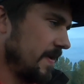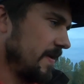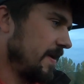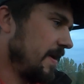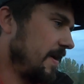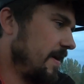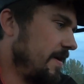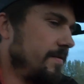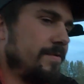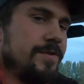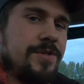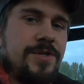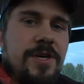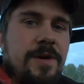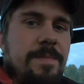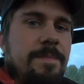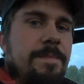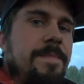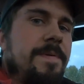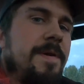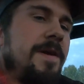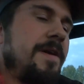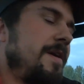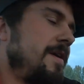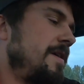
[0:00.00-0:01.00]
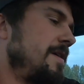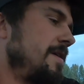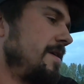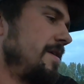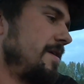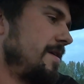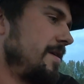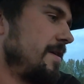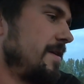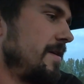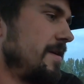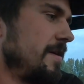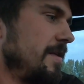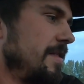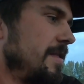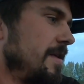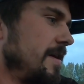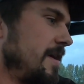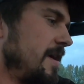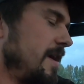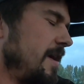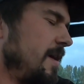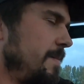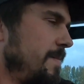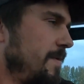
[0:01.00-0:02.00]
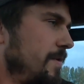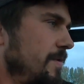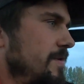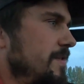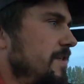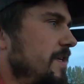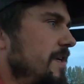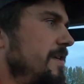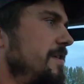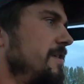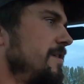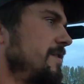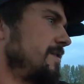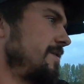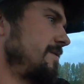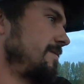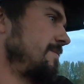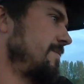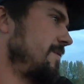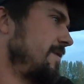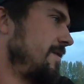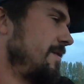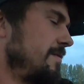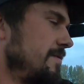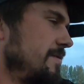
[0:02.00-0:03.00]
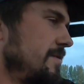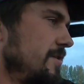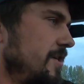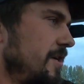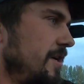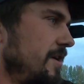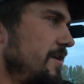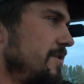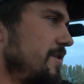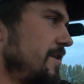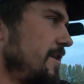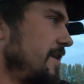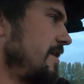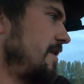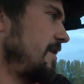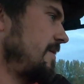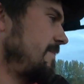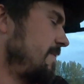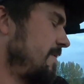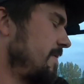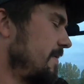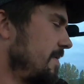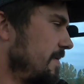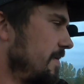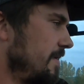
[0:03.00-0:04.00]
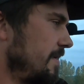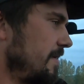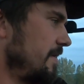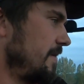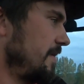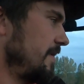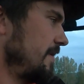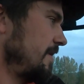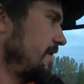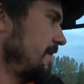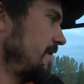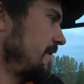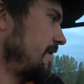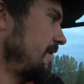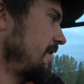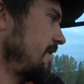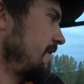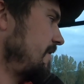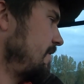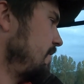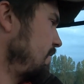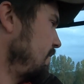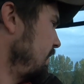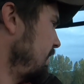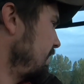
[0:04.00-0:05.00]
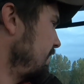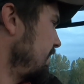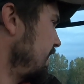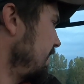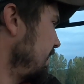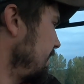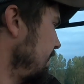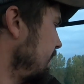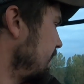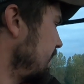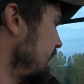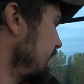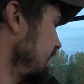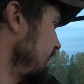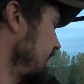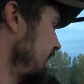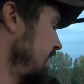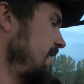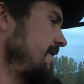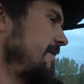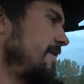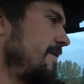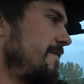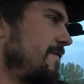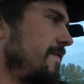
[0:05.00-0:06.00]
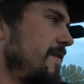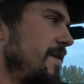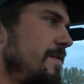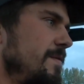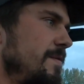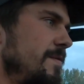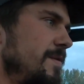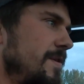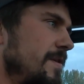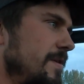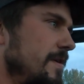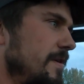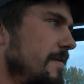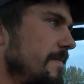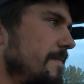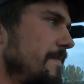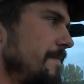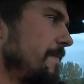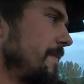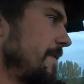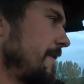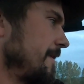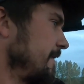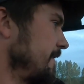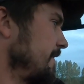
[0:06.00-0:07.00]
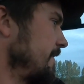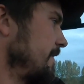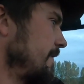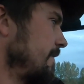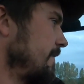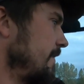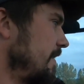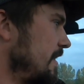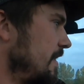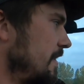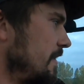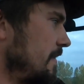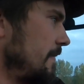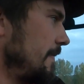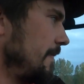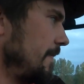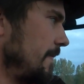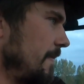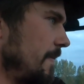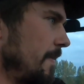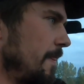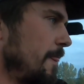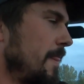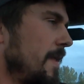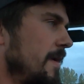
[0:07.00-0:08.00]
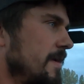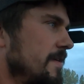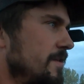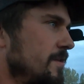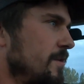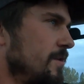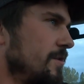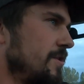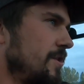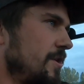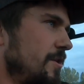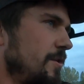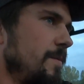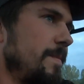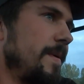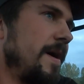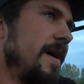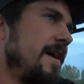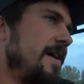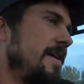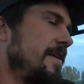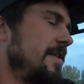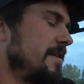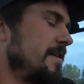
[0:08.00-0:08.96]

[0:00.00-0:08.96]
how jumpy the gearbox is when changing up on the road and I think in the field. Well, it's not too bad.